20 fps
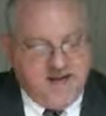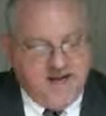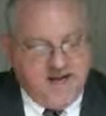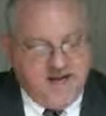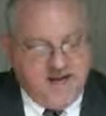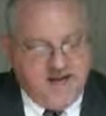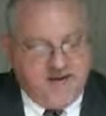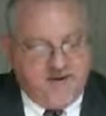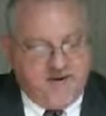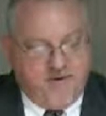
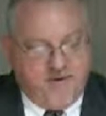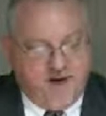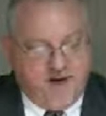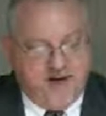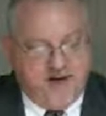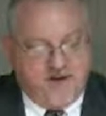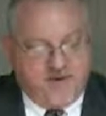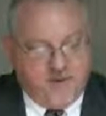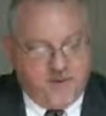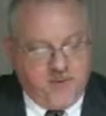And enter
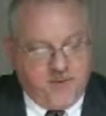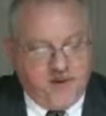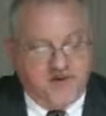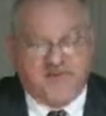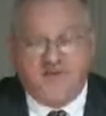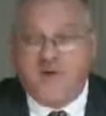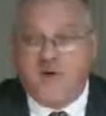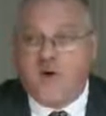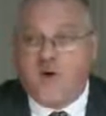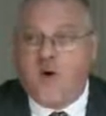into
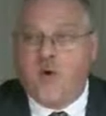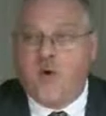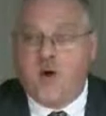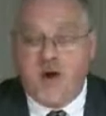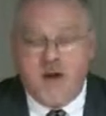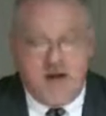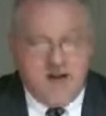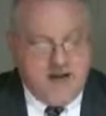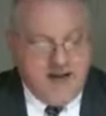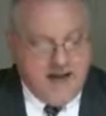his
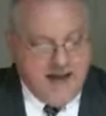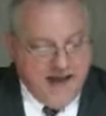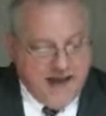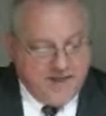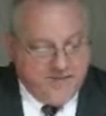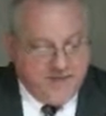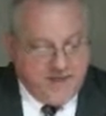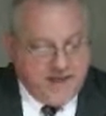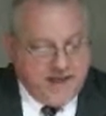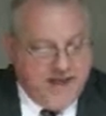glory.
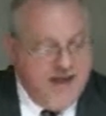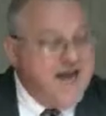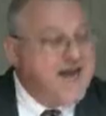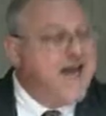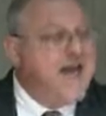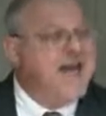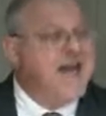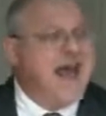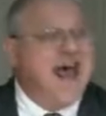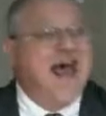And
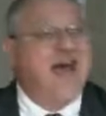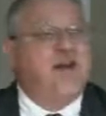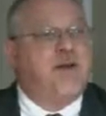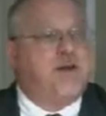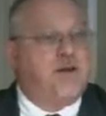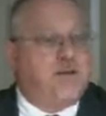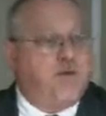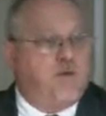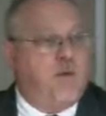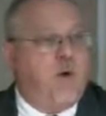beginning at
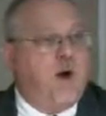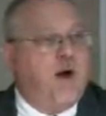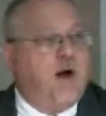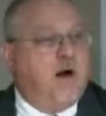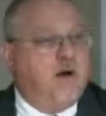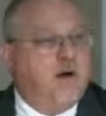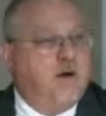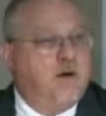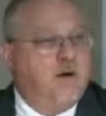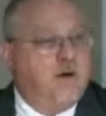
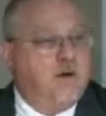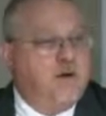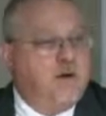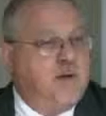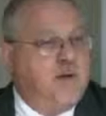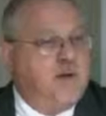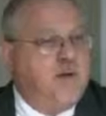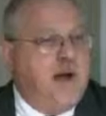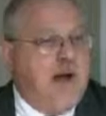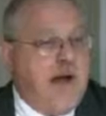where?
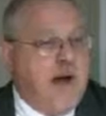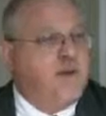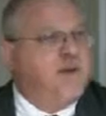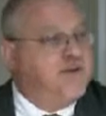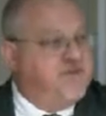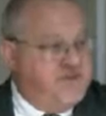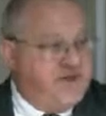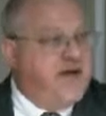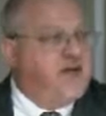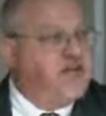I
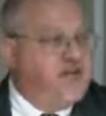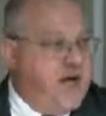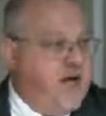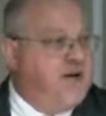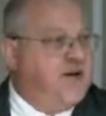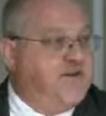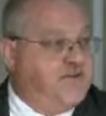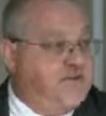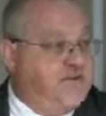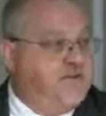would say
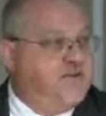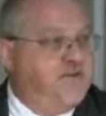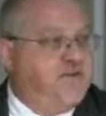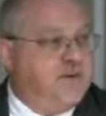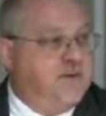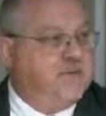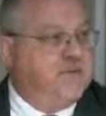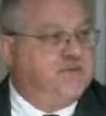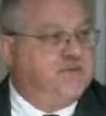Genesis.